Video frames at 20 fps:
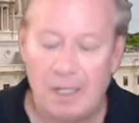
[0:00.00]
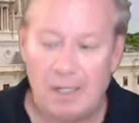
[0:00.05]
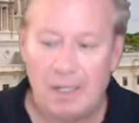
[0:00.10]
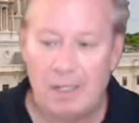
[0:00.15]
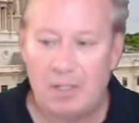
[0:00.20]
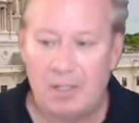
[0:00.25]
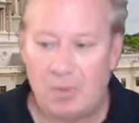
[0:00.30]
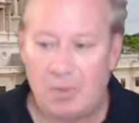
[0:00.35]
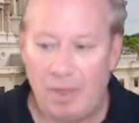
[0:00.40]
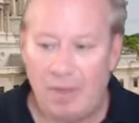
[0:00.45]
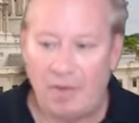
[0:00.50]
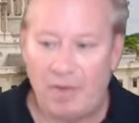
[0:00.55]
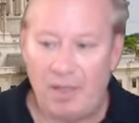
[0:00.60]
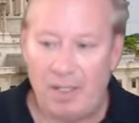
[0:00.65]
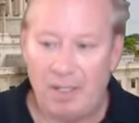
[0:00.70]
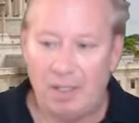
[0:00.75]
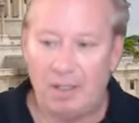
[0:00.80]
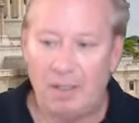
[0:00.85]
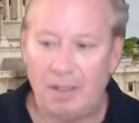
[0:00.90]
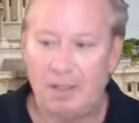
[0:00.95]

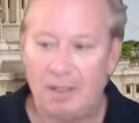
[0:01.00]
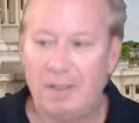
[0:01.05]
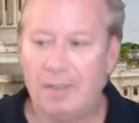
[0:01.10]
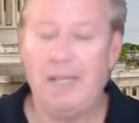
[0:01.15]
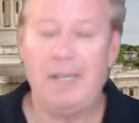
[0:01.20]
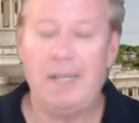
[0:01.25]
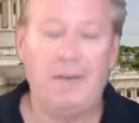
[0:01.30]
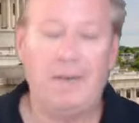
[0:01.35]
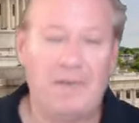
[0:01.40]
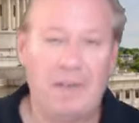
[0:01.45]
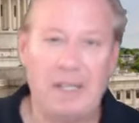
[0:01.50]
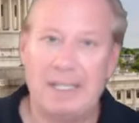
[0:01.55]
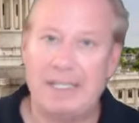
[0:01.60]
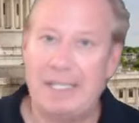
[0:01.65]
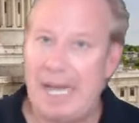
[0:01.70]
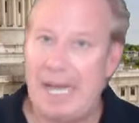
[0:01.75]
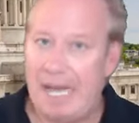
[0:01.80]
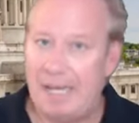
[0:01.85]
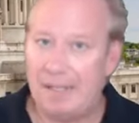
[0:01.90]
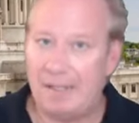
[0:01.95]
Smithfield did
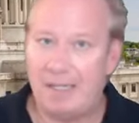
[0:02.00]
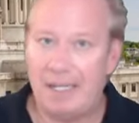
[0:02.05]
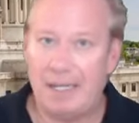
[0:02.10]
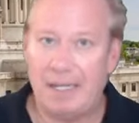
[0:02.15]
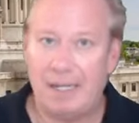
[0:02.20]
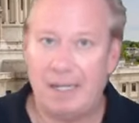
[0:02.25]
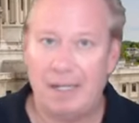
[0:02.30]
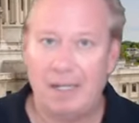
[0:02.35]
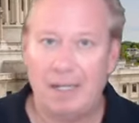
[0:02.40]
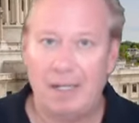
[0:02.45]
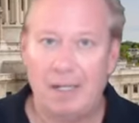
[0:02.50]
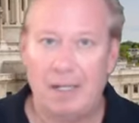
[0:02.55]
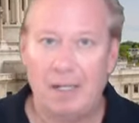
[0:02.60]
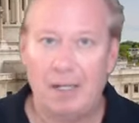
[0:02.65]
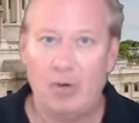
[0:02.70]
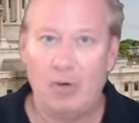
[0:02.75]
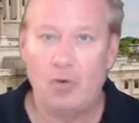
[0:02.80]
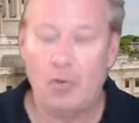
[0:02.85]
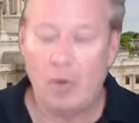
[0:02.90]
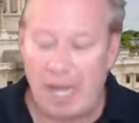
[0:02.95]
fantastic.
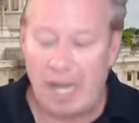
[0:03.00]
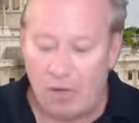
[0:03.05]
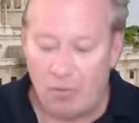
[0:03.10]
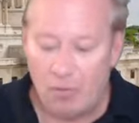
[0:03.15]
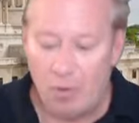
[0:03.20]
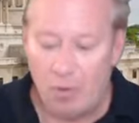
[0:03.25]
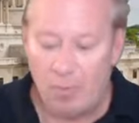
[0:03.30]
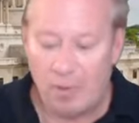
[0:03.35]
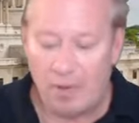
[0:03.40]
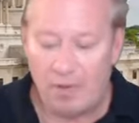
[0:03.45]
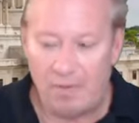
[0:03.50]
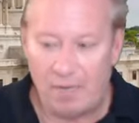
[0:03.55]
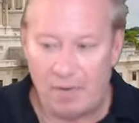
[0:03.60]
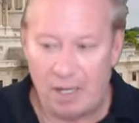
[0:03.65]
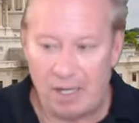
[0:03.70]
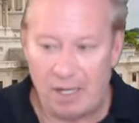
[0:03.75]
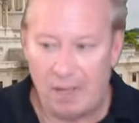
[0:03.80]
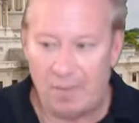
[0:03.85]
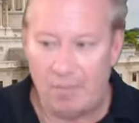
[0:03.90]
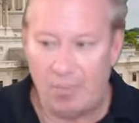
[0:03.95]
Great group of
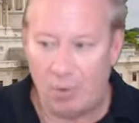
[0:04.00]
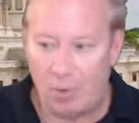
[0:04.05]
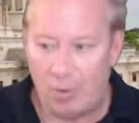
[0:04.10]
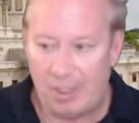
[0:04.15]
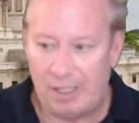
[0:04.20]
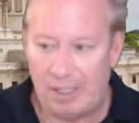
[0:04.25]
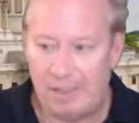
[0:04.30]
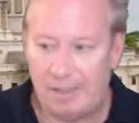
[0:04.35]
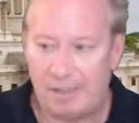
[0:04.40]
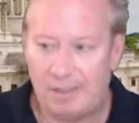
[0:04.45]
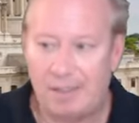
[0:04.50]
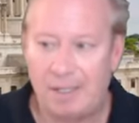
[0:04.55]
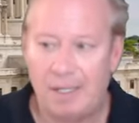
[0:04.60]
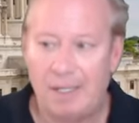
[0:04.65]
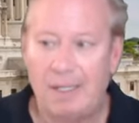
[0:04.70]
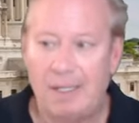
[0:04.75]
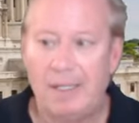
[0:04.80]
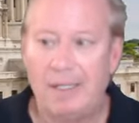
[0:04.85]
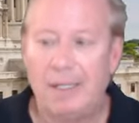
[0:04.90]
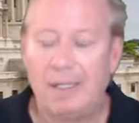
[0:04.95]
boys,
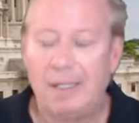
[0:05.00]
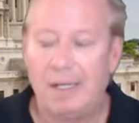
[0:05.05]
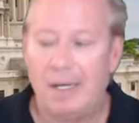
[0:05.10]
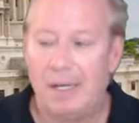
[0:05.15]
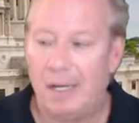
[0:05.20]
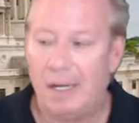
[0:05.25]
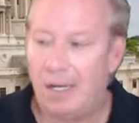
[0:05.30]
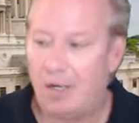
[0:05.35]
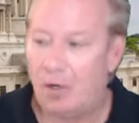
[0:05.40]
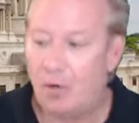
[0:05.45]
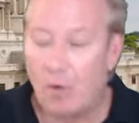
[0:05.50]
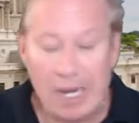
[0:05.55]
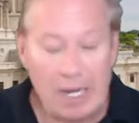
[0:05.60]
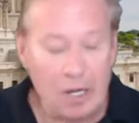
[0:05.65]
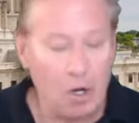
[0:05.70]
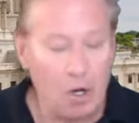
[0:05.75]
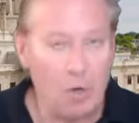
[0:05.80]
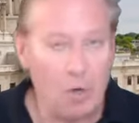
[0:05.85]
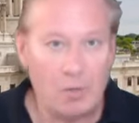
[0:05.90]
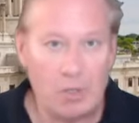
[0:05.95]
great
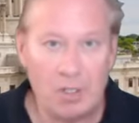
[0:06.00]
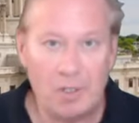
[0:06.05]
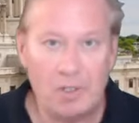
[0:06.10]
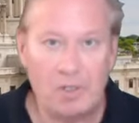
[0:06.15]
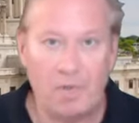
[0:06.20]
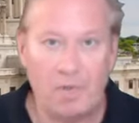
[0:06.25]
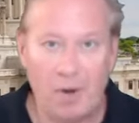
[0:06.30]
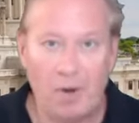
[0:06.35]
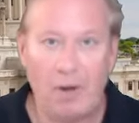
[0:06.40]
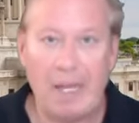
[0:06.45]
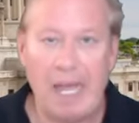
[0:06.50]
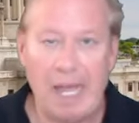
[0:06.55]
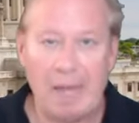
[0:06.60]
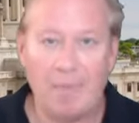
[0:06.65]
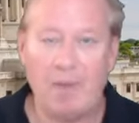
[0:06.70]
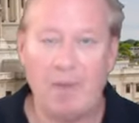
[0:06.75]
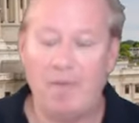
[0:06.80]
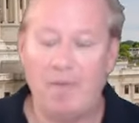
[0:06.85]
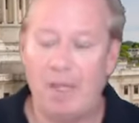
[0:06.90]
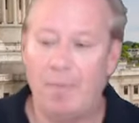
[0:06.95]
coaches, very
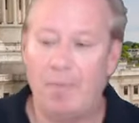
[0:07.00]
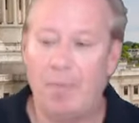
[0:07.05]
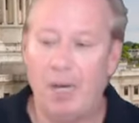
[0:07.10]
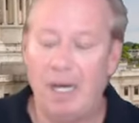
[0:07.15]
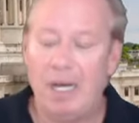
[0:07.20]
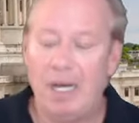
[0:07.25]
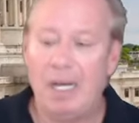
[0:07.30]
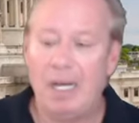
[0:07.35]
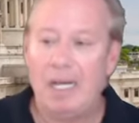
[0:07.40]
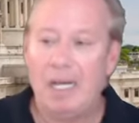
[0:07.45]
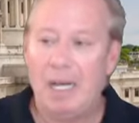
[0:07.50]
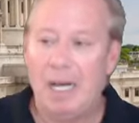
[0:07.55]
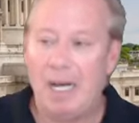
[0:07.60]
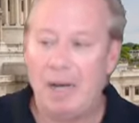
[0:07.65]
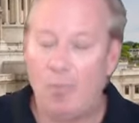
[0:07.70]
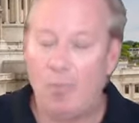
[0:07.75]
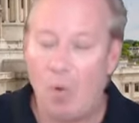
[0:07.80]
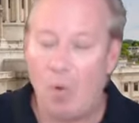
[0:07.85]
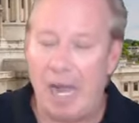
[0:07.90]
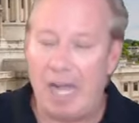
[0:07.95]
happy with them. But
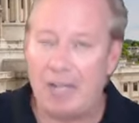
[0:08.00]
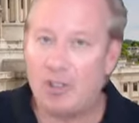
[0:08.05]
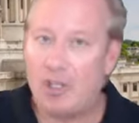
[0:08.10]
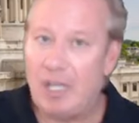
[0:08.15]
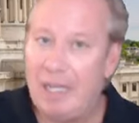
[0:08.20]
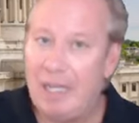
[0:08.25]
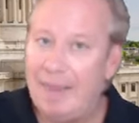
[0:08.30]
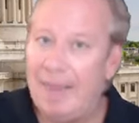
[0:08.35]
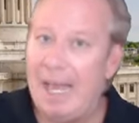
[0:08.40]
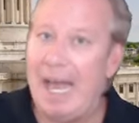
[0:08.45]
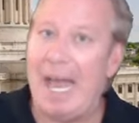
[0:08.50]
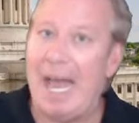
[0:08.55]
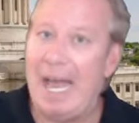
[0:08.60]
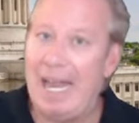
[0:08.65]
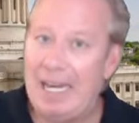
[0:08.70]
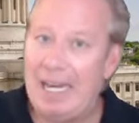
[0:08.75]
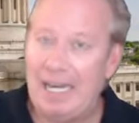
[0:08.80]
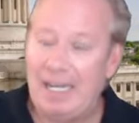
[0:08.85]
I'm watching that.